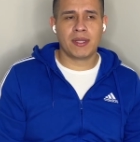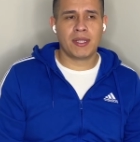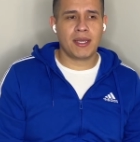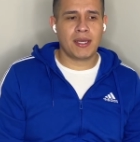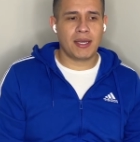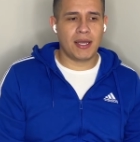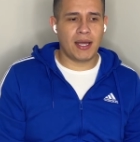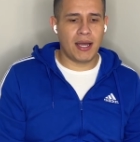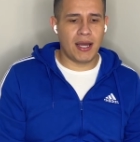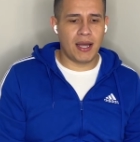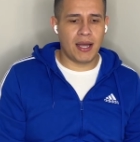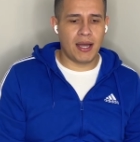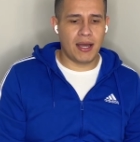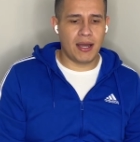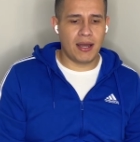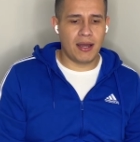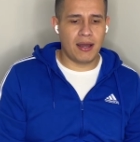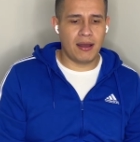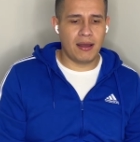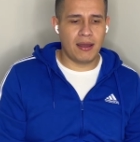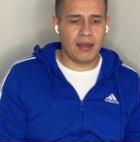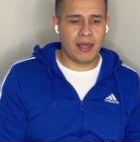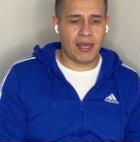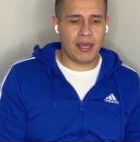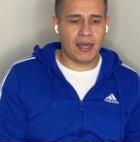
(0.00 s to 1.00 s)

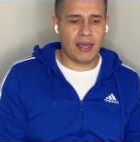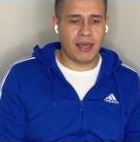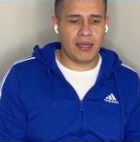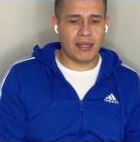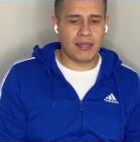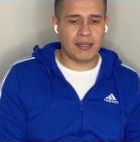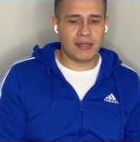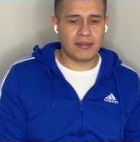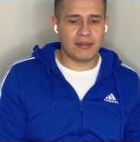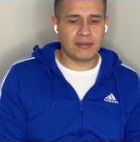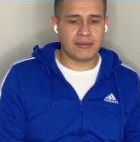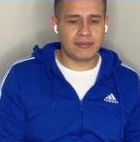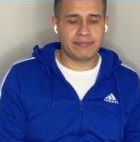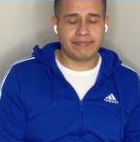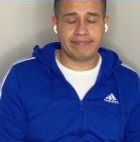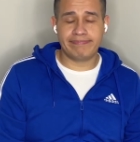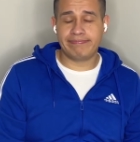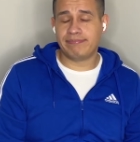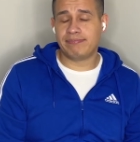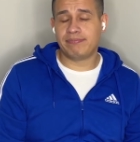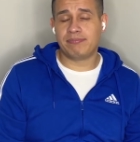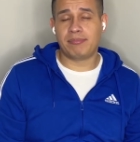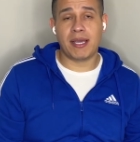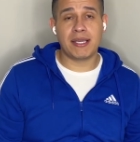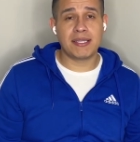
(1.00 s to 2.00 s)
Uh, and
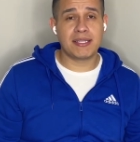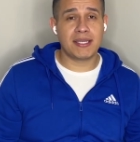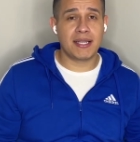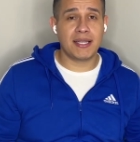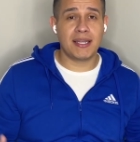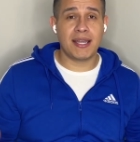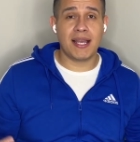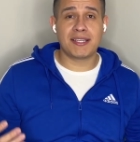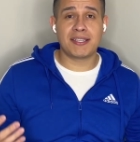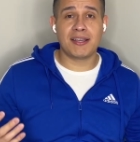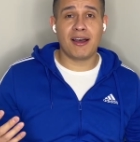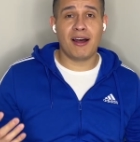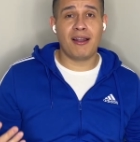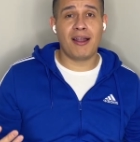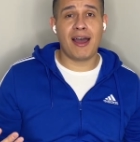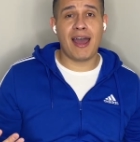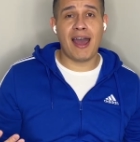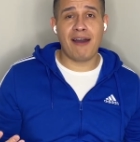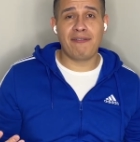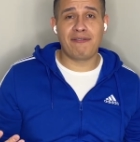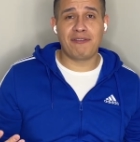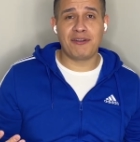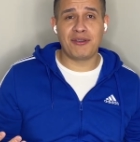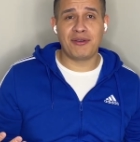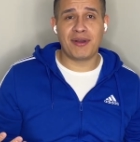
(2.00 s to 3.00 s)
basically, that's all I
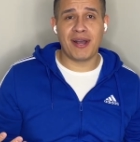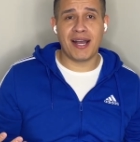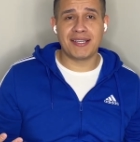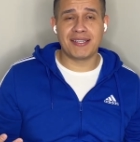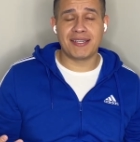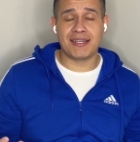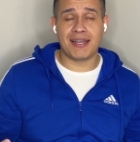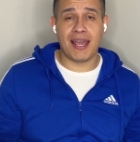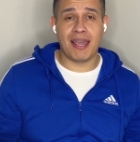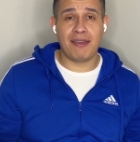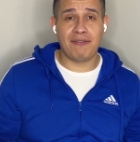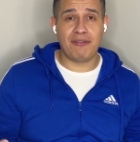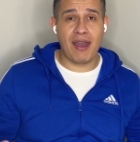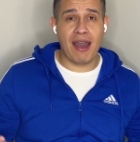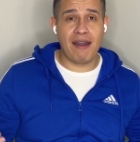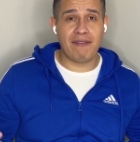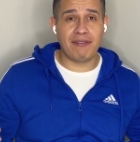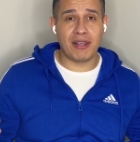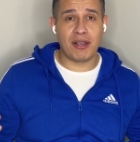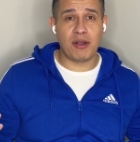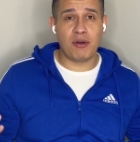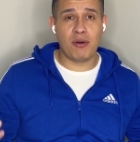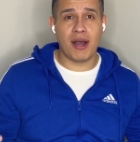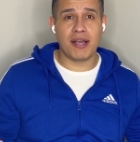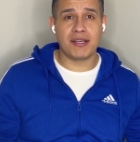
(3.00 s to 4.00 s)
have for you guys today. If you have any
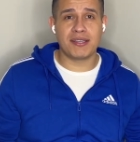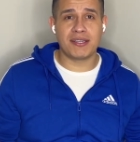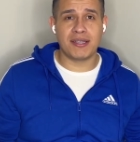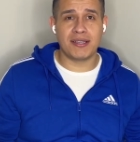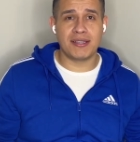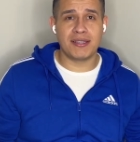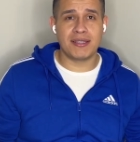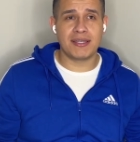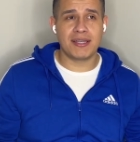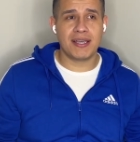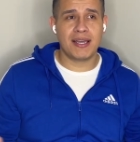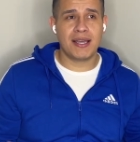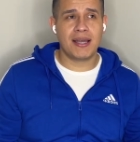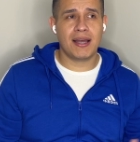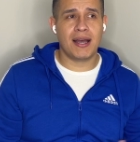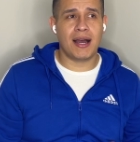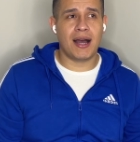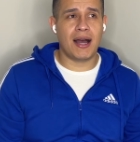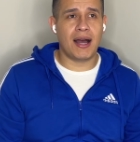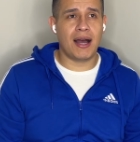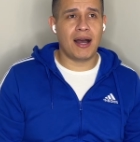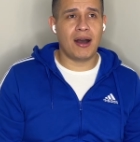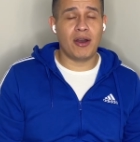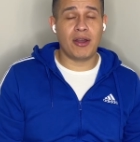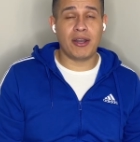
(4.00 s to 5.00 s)
questions,
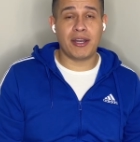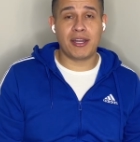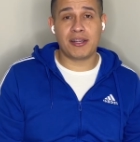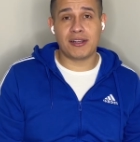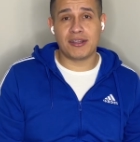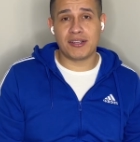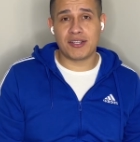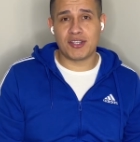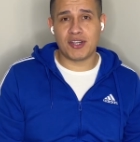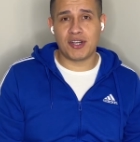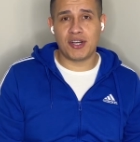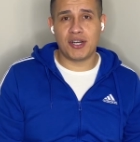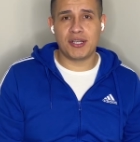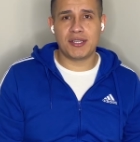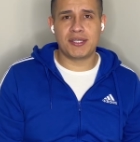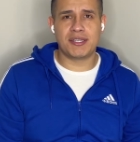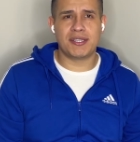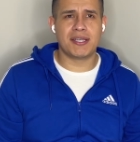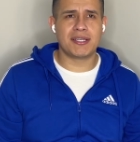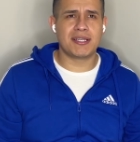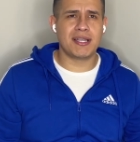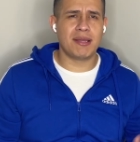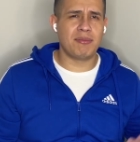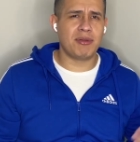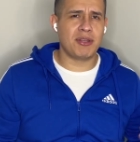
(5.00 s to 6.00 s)
uh, any concerns,
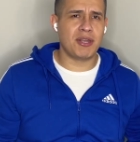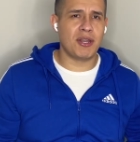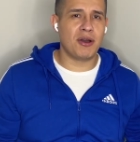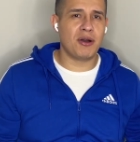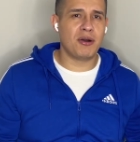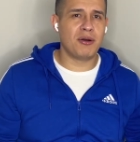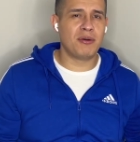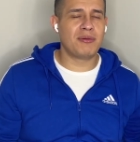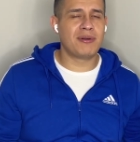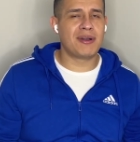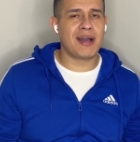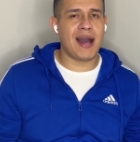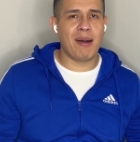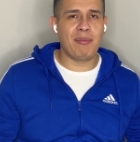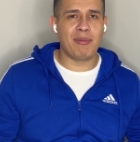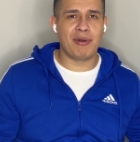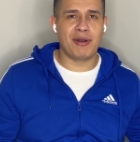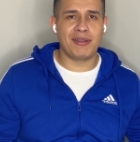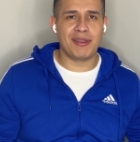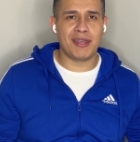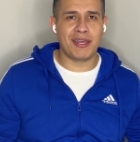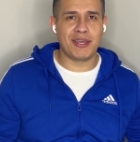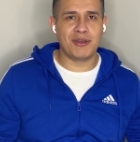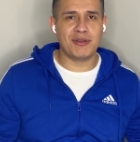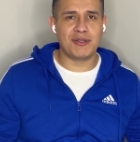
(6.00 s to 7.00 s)
just let me know. Comment on
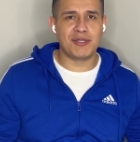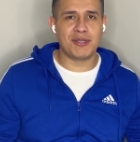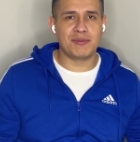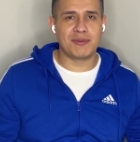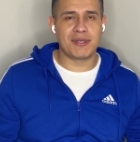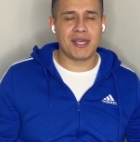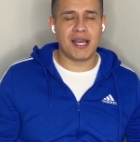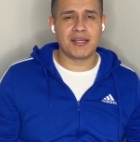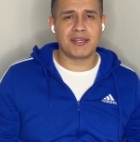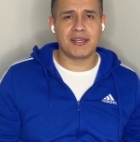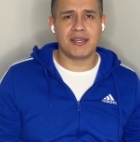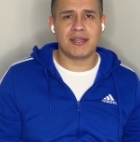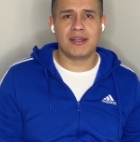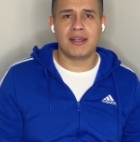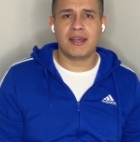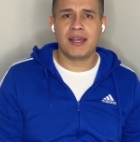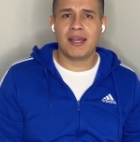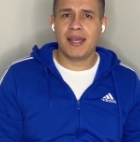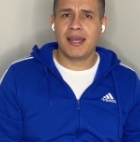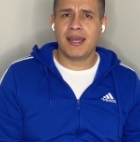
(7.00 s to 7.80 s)
the YouTube section.